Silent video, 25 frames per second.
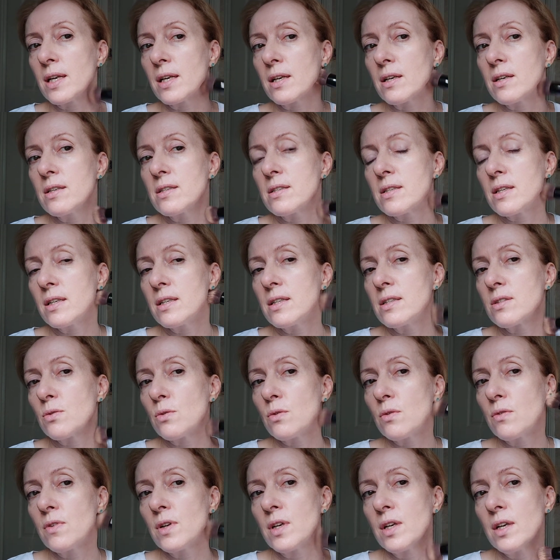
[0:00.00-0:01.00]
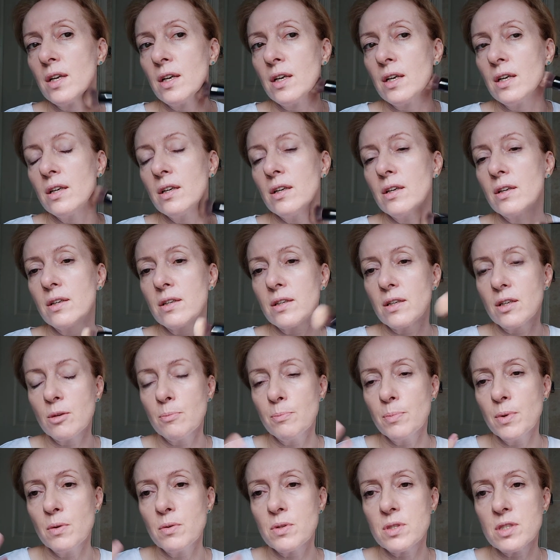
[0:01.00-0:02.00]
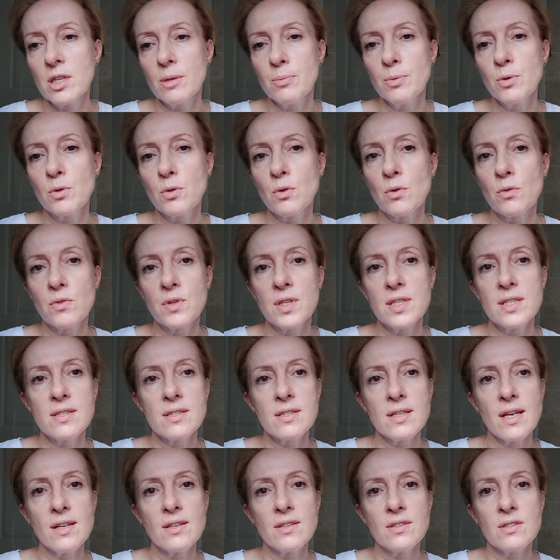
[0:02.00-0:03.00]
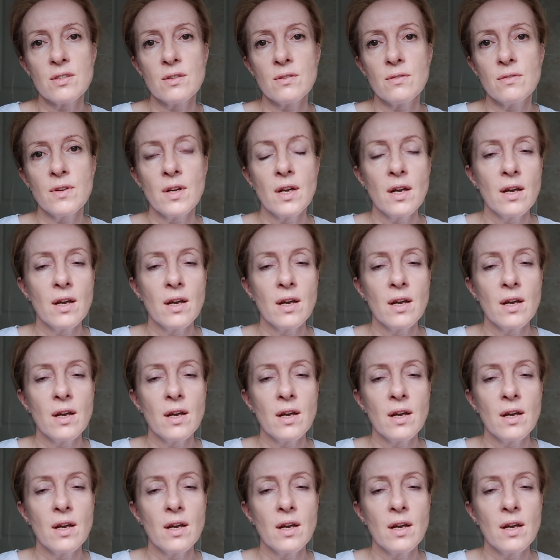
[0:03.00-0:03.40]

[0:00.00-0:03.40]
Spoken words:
because then it's sort of, building up on all these scents of,